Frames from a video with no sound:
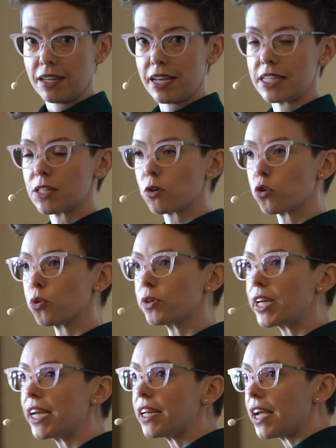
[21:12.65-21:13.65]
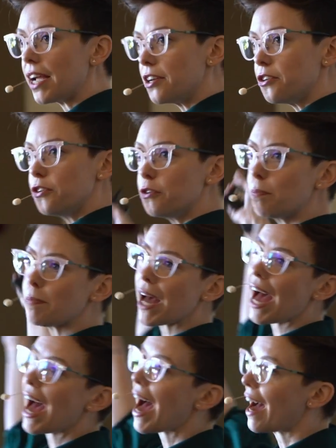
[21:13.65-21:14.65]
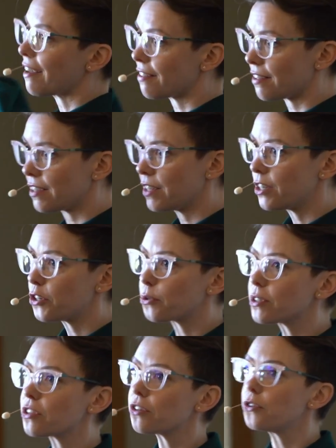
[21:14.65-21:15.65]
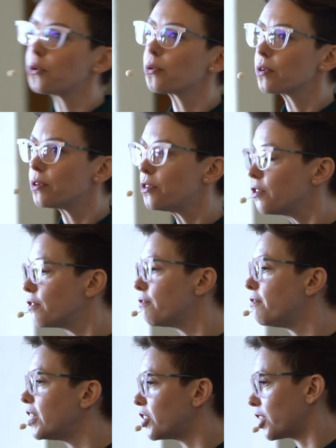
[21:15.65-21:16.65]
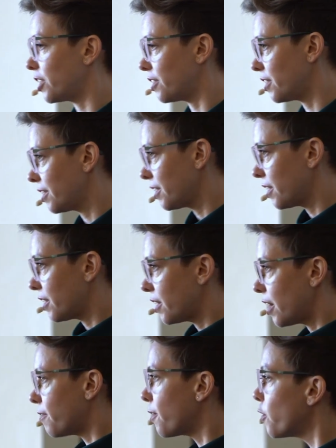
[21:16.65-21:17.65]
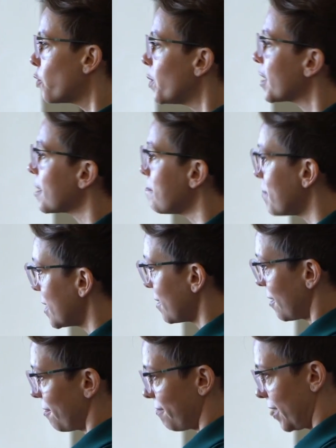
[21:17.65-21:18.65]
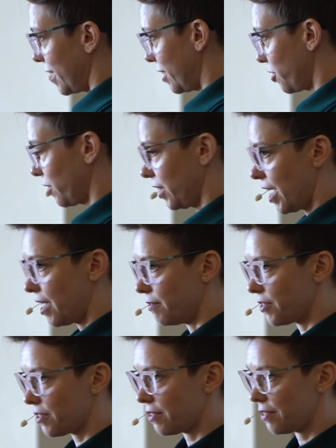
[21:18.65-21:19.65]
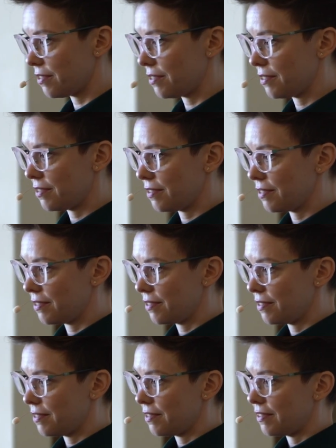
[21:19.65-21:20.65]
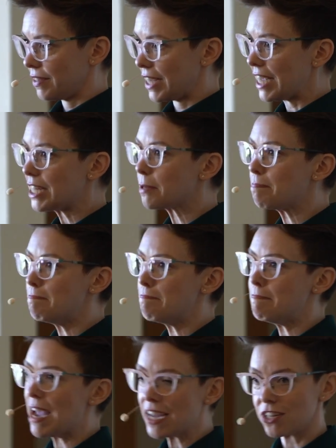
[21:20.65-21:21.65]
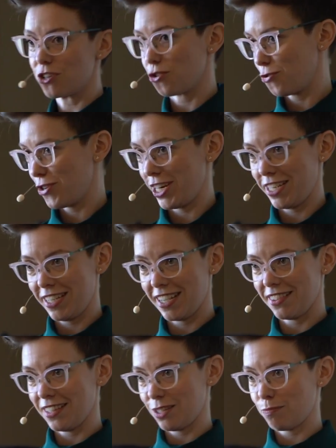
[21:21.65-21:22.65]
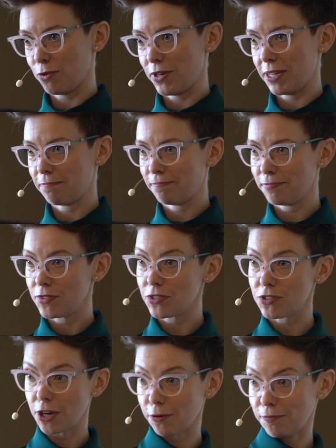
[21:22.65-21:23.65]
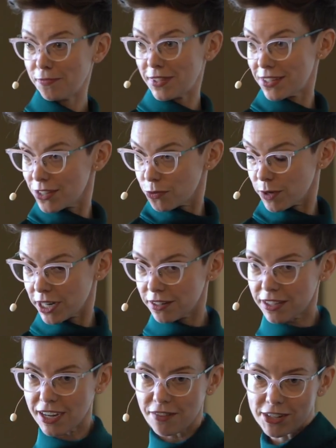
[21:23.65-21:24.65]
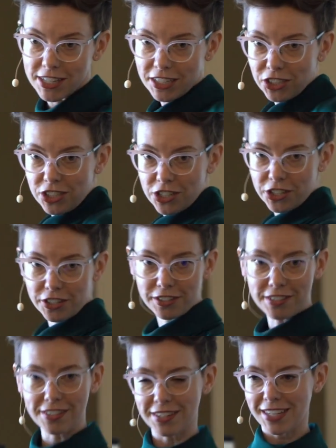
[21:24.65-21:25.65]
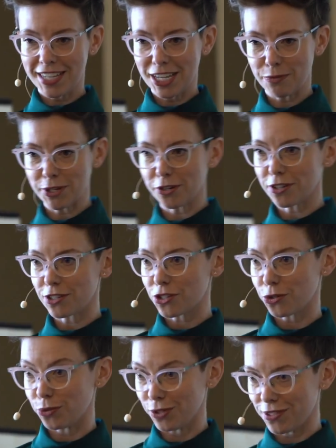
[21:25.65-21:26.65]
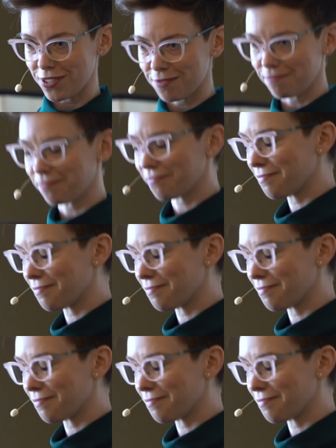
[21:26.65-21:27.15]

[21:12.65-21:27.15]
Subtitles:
is create a new path towards a new vision of who we can be in our financial lives. It's mandatory at this point. So this is where the conversation turns and we go to the tools.